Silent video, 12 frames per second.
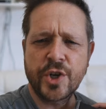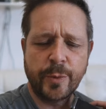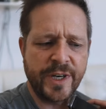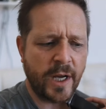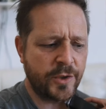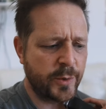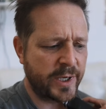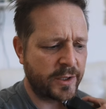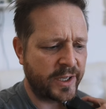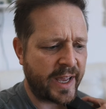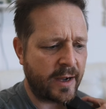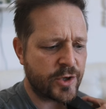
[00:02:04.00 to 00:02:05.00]
Oh, should we not do it
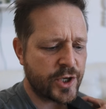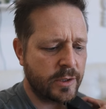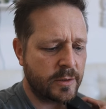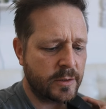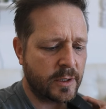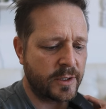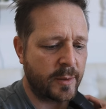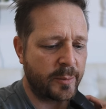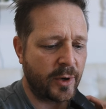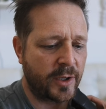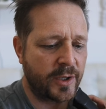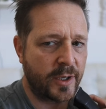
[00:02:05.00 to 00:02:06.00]
on the couch though? On the
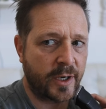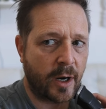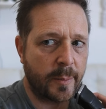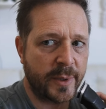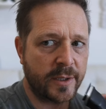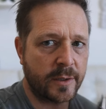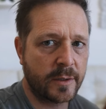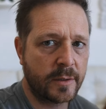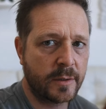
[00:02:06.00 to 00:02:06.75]
on the carpet?